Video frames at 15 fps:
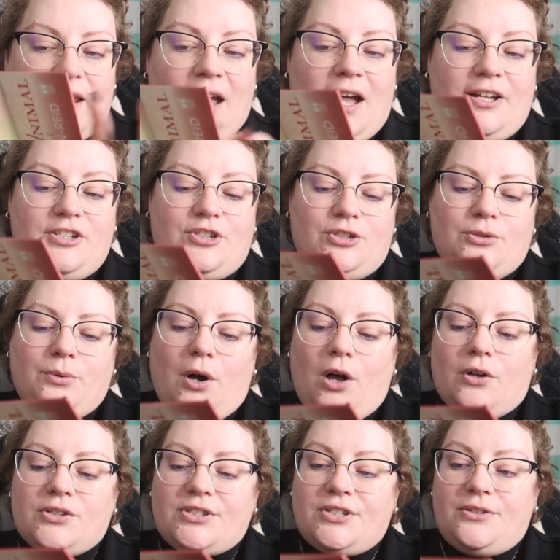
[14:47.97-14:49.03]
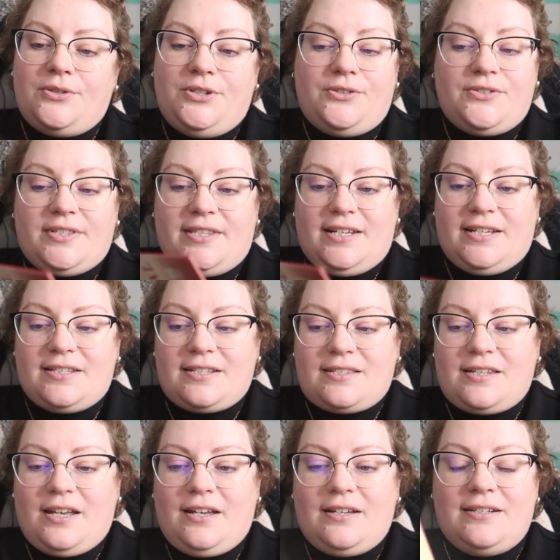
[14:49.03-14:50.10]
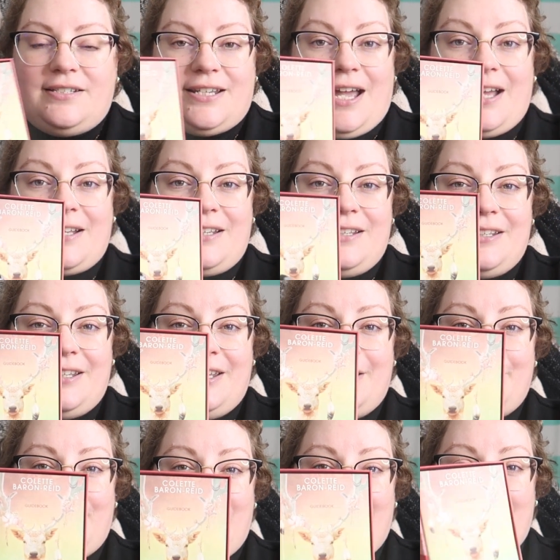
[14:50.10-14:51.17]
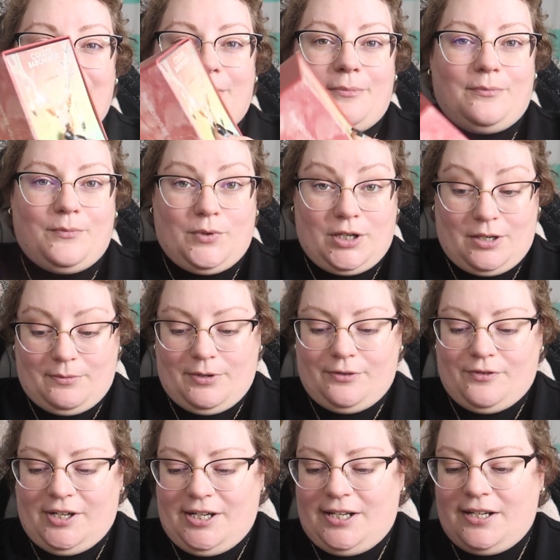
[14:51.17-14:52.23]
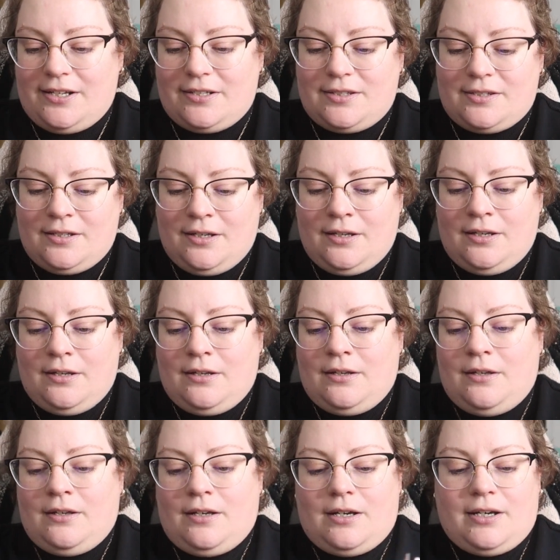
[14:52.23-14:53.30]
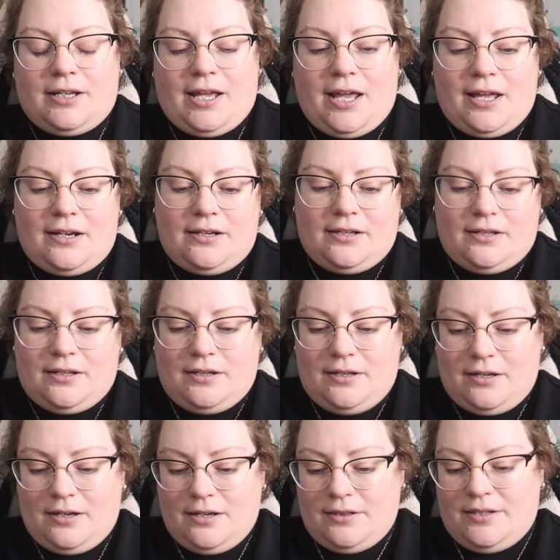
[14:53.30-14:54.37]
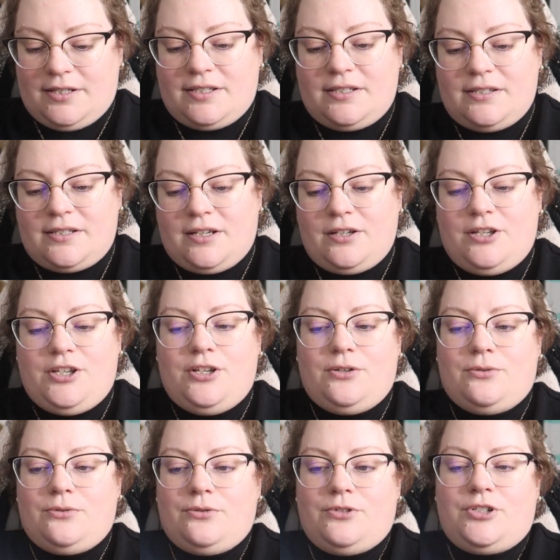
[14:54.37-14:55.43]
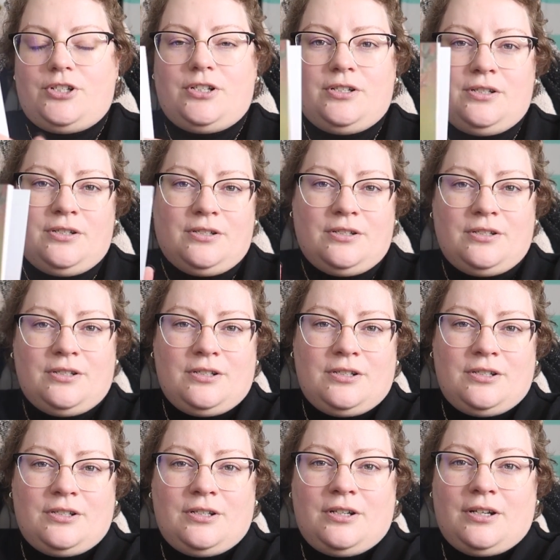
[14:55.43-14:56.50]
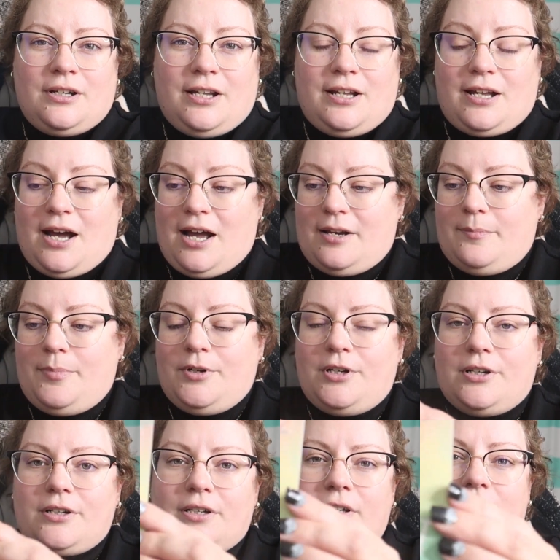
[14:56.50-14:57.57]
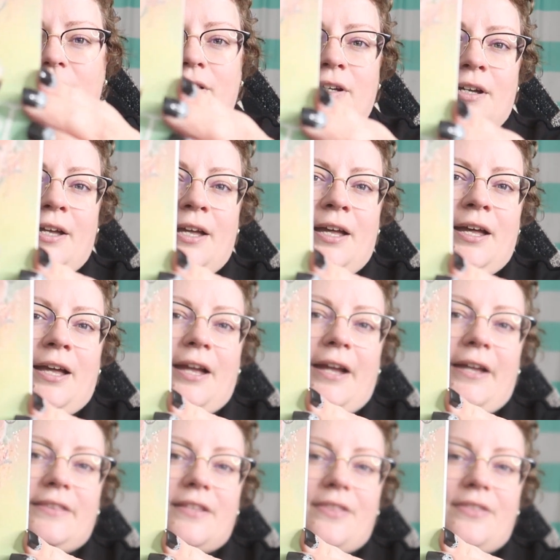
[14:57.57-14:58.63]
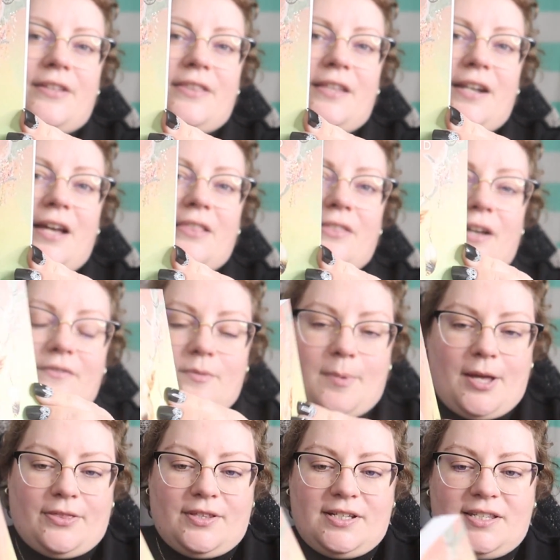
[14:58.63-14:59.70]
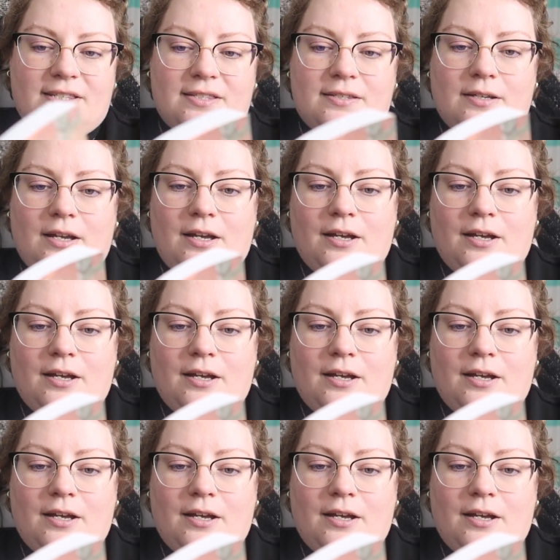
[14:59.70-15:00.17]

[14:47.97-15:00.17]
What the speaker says: I do also use this deck in my one-on-one readings. Again, this is a huge guidebook, and the thing that I love about this